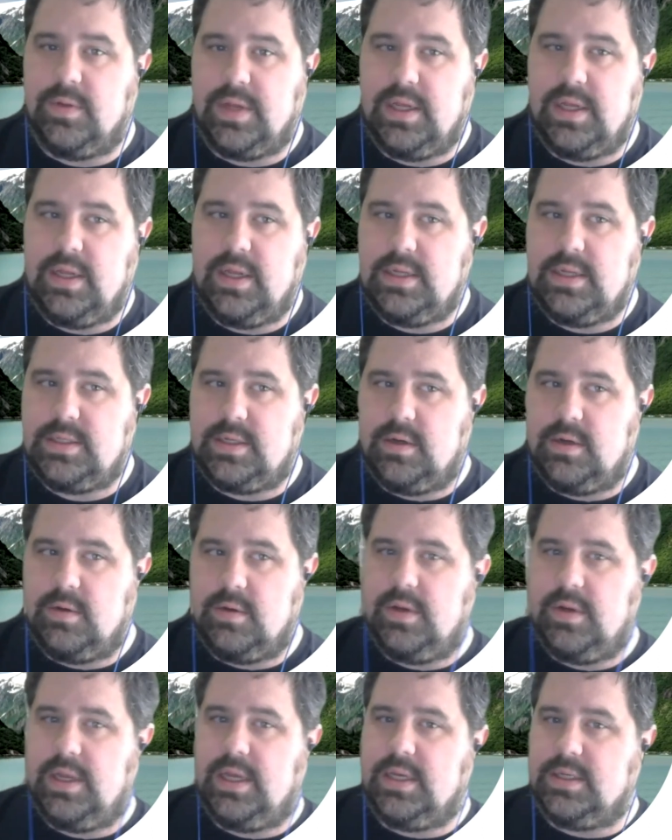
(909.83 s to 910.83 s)
The inline
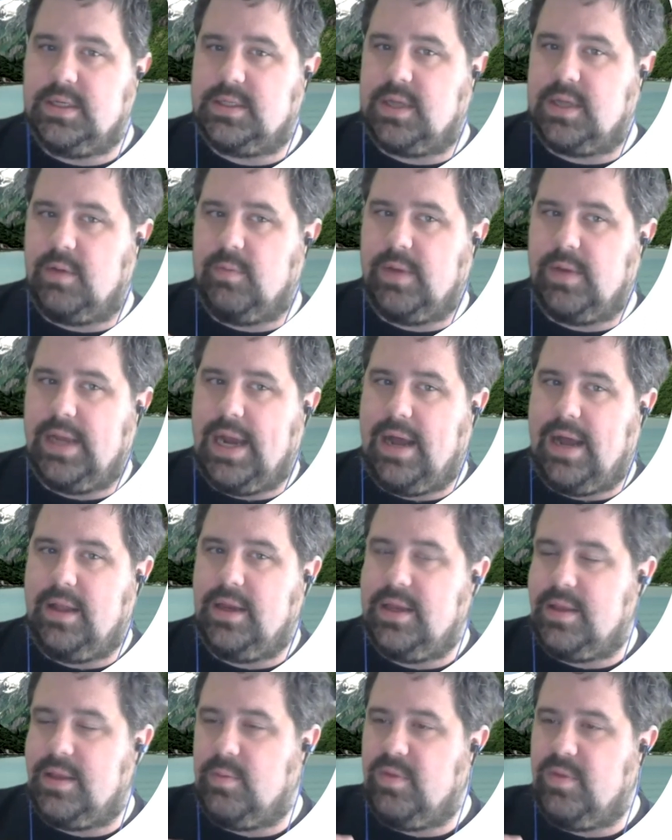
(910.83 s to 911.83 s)
zone is a
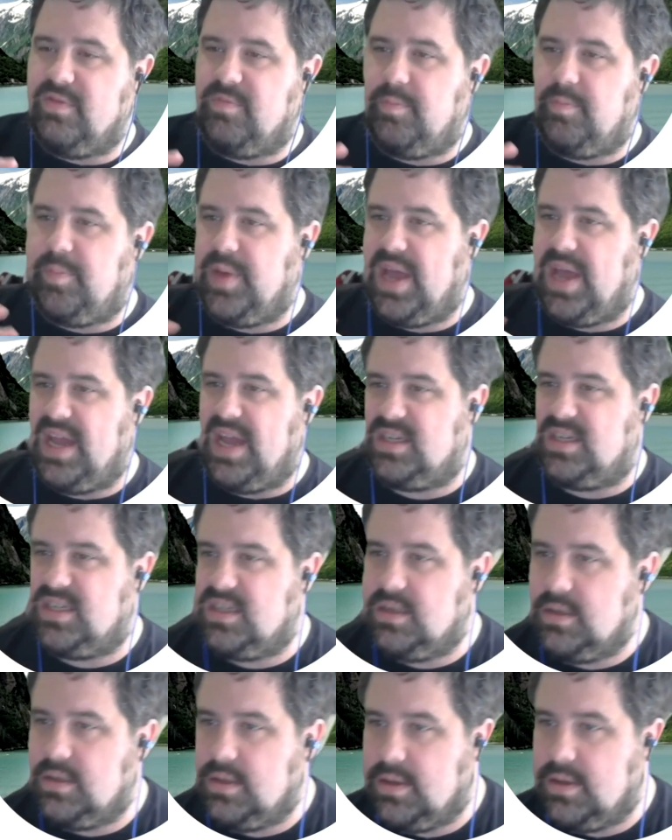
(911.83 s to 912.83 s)
reality that we've bent
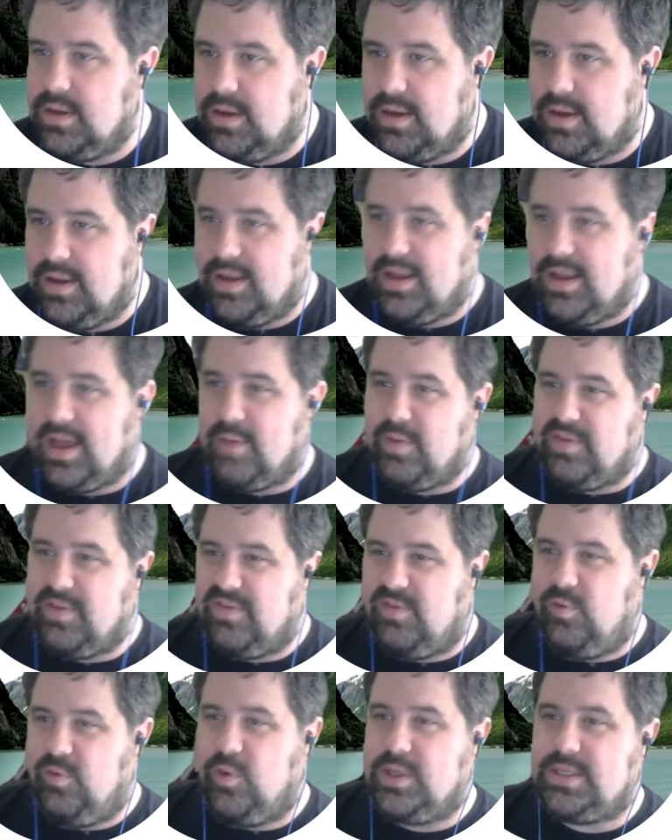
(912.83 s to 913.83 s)
and we've
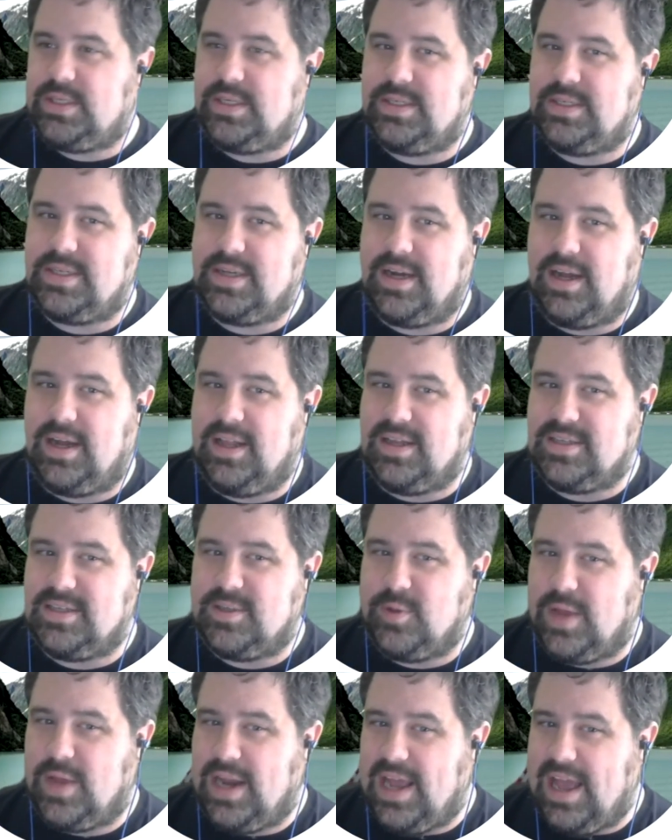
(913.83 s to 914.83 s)
twisted Scala
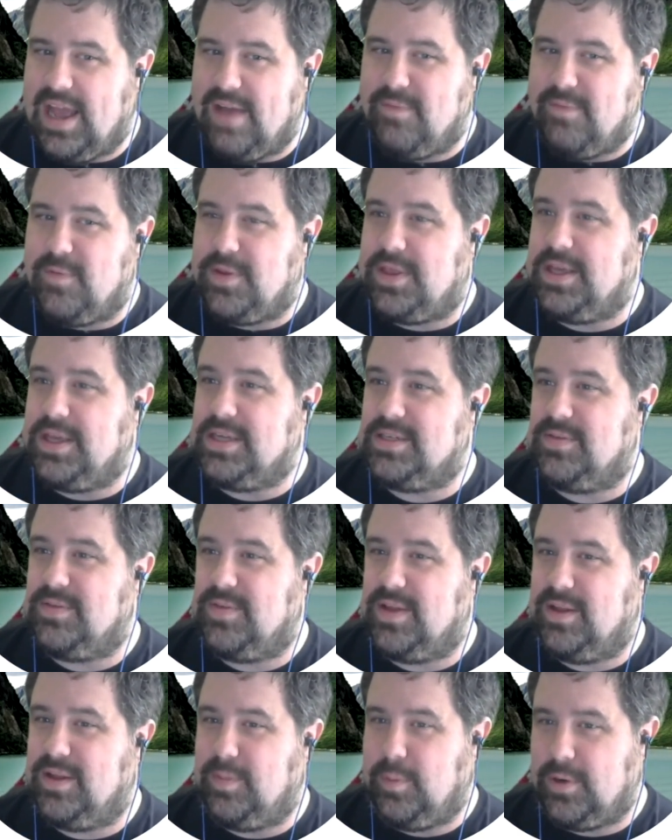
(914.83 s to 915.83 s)
so that everything is
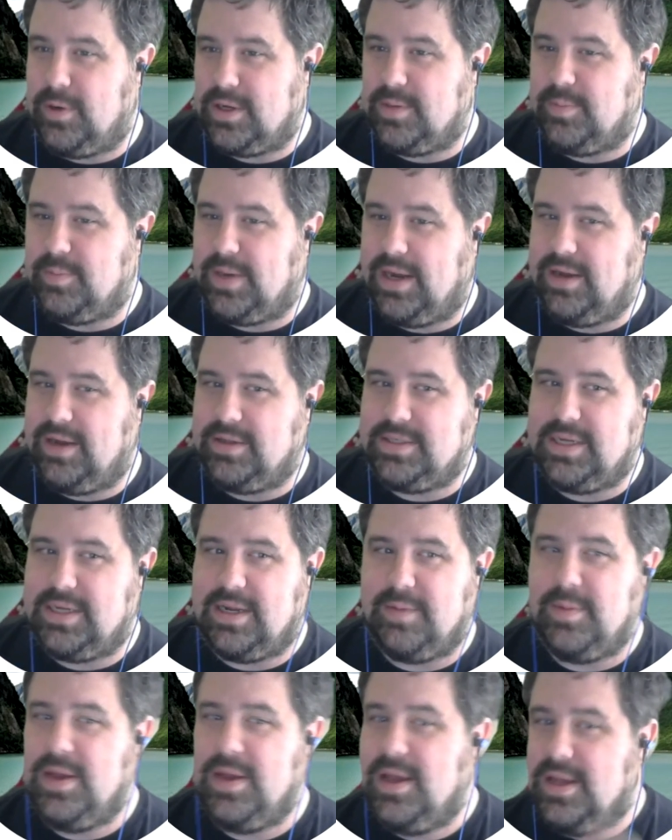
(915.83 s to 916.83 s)
available at compile
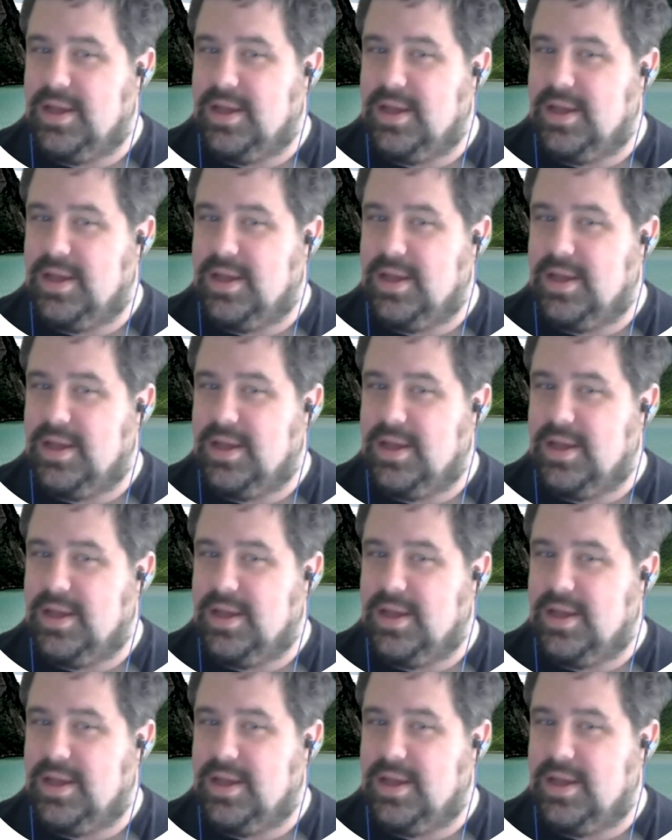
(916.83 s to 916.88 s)
time.